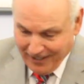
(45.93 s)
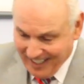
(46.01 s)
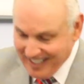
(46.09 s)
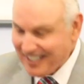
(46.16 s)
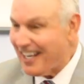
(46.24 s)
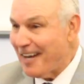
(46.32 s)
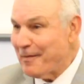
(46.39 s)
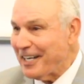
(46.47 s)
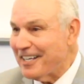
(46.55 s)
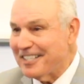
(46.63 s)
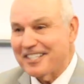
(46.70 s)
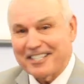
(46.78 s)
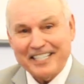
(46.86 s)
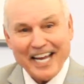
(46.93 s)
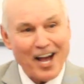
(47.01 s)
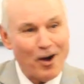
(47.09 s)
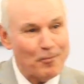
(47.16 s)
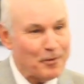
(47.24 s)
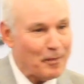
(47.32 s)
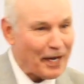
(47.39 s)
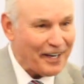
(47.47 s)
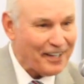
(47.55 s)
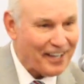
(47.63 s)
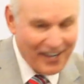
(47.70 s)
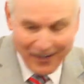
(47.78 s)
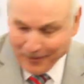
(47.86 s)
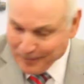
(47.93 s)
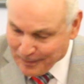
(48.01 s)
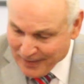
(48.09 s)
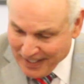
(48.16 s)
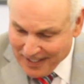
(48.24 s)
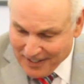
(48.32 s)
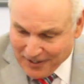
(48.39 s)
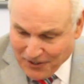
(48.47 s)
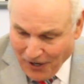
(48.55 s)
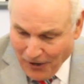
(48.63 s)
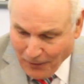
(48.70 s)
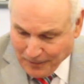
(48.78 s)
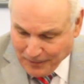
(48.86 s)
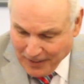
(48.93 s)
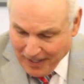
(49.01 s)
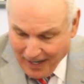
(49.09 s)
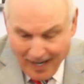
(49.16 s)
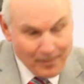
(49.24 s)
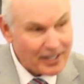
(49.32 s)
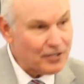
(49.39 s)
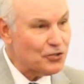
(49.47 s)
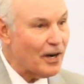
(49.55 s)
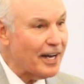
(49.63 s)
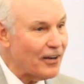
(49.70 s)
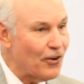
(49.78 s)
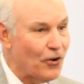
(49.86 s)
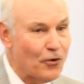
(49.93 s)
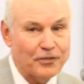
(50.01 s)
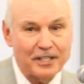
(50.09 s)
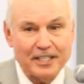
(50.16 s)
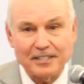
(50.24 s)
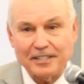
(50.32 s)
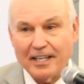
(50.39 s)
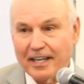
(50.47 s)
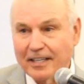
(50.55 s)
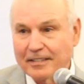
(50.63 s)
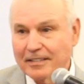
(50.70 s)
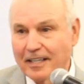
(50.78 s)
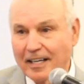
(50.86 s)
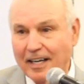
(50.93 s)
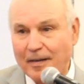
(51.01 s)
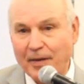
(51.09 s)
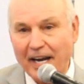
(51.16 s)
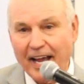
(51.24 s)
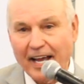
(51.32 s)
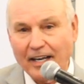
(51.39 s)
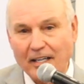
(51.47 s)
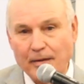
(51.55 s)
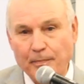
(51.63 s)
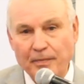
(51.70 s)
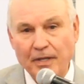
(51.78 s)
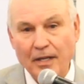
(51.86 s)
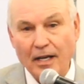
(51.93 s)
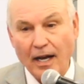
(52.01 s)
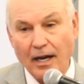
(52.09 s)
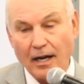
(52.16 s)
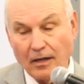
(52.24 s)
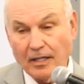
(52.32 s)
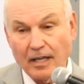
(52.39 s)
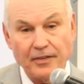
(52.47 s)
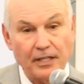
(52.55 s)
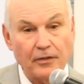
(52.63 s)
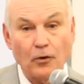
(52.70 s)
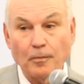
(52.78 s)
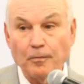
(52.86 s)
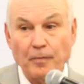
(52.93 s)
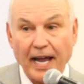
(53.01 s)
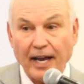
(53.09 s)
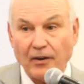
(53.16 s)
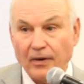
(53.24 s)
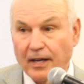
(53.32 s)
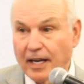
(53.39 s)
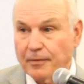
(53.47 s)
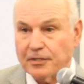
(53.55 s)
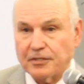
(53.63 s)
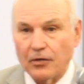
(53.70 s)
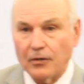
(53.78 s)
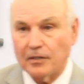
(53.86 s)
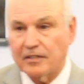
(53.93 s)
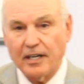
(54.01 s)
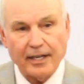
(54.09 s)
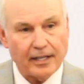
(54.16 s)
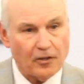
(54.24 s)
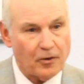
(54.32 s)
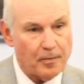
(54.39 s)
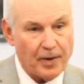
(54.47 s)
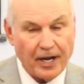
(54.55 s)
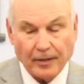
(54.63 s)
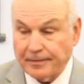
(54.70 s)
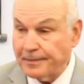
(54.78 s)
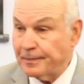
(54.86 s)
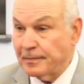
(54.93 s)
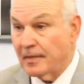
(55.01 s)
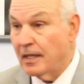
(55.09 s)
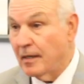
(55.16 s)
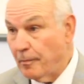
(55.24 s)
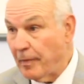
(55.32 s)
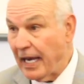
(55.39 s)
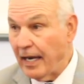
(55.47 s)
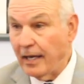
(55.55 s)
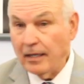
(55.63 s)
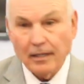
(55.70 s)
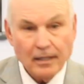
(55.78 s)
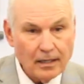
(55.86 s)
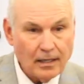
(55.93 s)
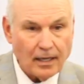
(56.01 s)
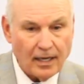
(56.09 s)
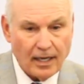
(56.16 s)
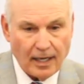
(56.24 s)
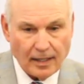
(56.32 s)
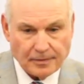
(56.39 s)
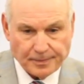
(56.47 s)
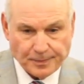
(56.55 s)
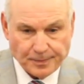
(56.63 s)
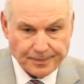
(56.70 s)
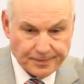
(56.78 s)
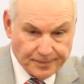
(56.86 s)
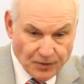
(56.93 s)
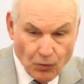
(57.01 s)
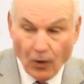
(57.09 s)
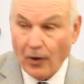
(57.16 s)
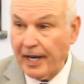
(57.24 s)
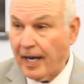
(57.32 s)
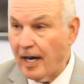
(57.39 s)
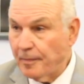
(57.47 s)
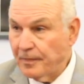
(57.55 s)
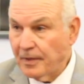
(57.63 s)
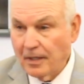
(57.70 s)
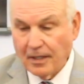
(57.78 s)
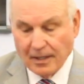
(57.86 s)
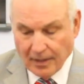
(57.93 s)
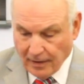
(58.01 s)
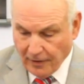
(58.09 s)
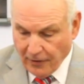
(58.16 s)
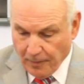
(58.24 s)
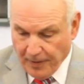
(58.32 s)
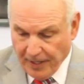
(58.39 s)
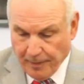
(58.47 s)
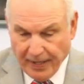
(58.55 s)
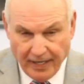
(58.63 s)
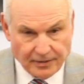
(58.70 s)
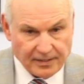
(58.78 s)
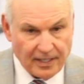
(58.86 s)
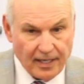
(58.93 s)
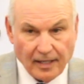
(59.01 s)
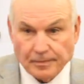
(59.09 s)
This isn't helping me, you know?" So I'm going to try to go over these things. I'm going to ad-lib. I'll give you a little background. I was told to tell you a little about me growing up, a little bit about